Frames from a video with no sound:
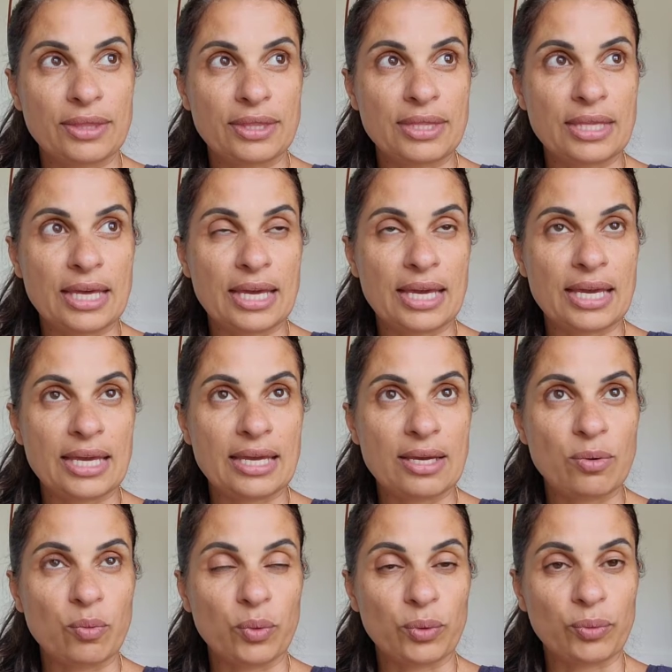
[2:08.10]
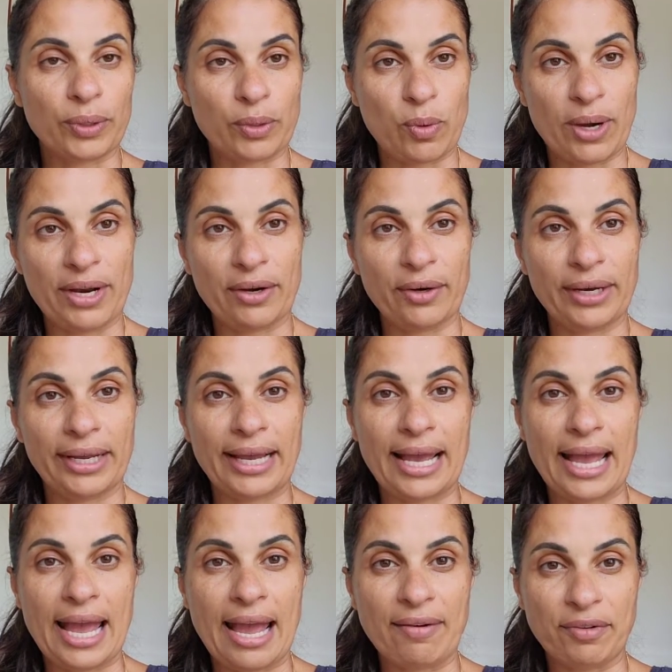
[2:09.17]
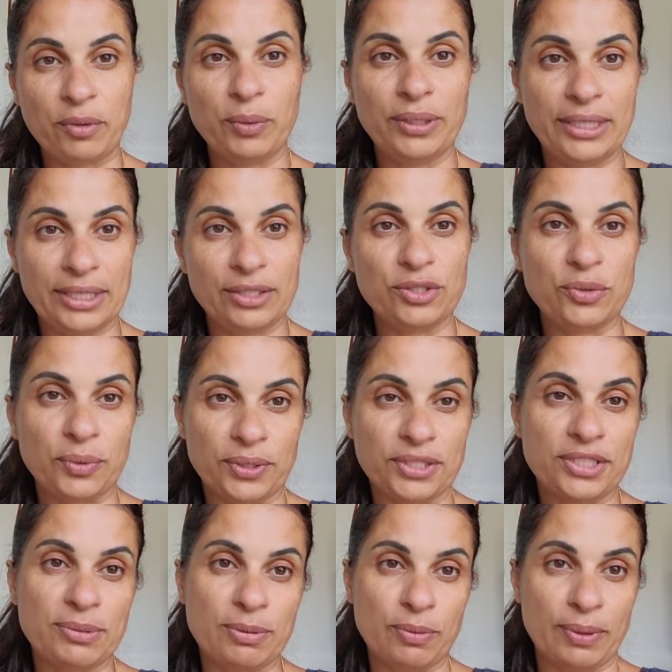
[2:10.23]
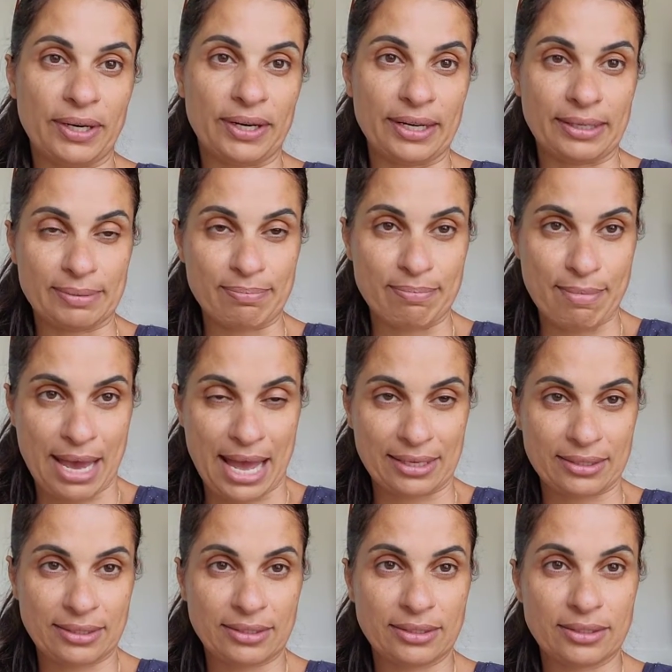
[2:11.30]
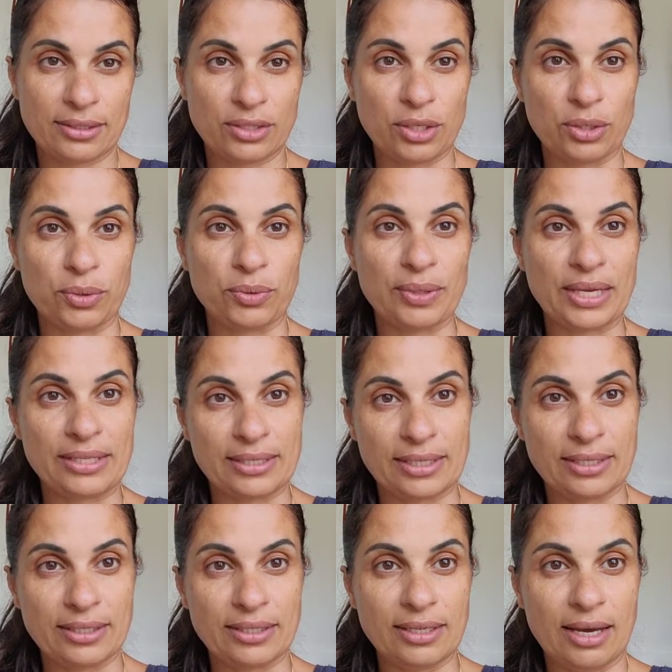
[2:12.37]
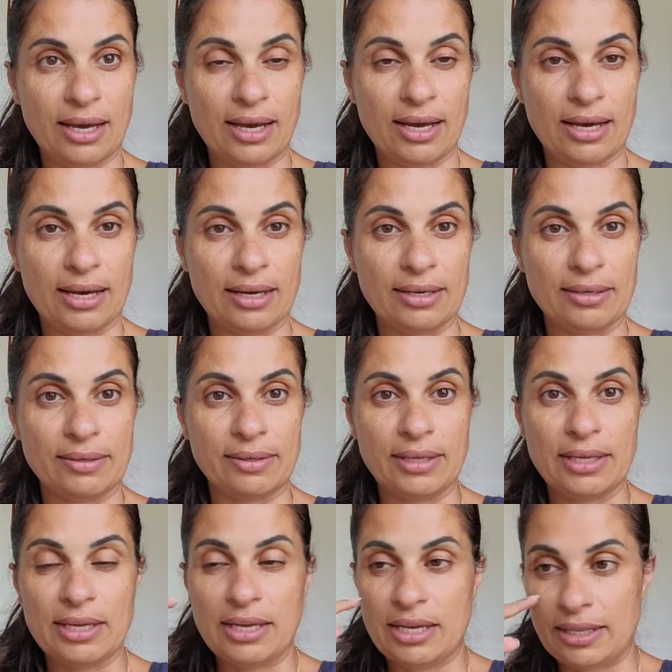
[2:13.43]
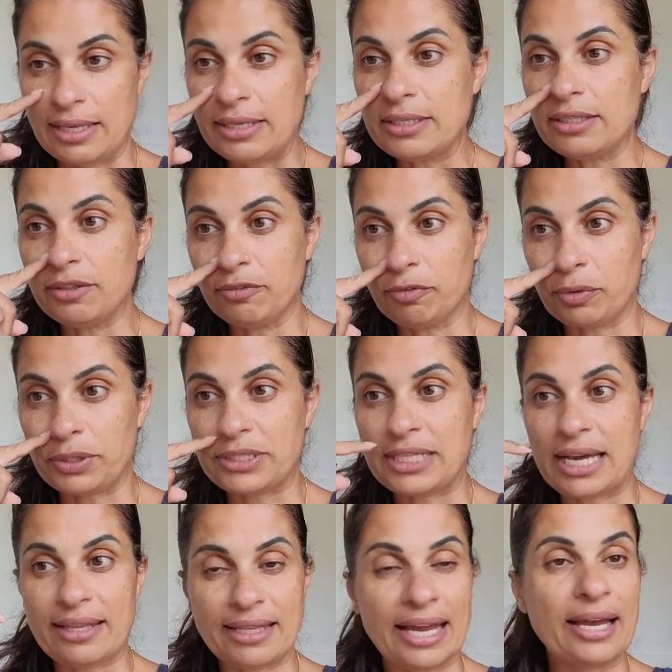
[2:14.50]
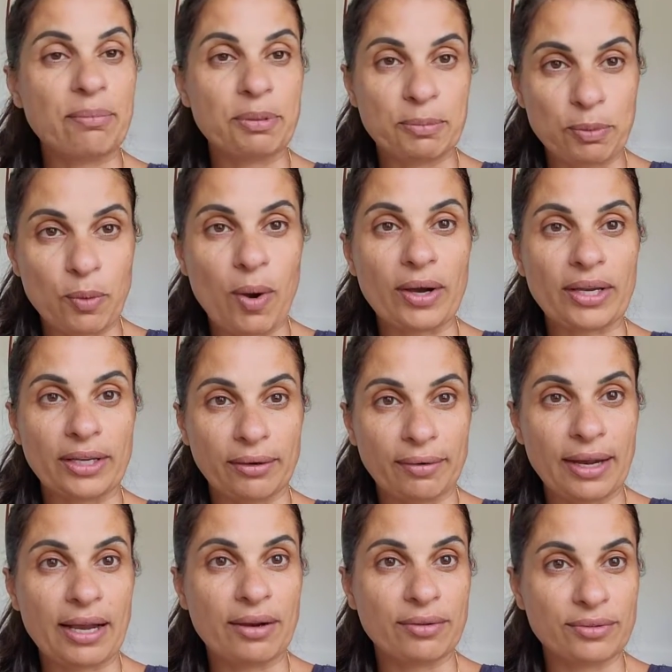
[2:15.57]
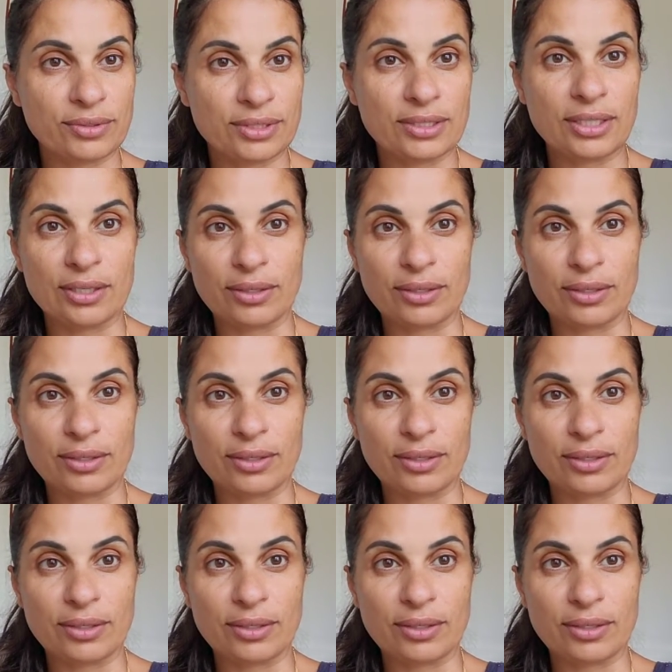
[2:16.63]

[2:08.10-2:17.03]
They were requiring everyone indoors to be wearing masks. So they did enforce that. They had people walking around,